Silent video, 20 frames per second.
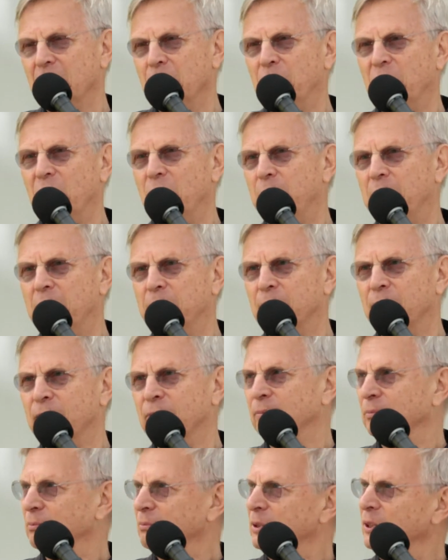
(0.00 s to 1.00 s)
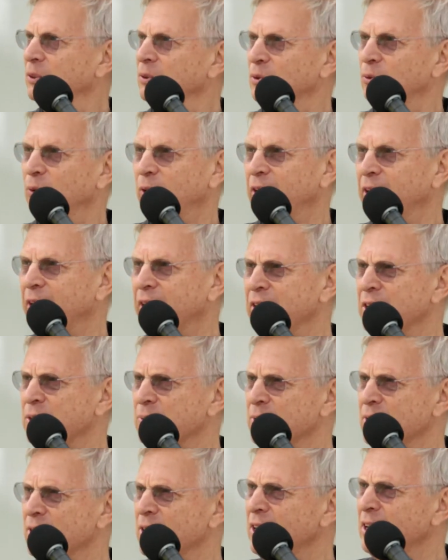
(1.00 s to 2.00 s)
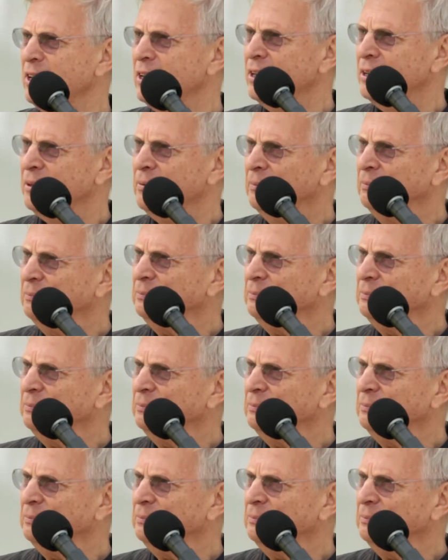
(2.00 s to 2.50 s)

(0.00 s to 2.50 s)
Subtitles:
many people didn't realise was there.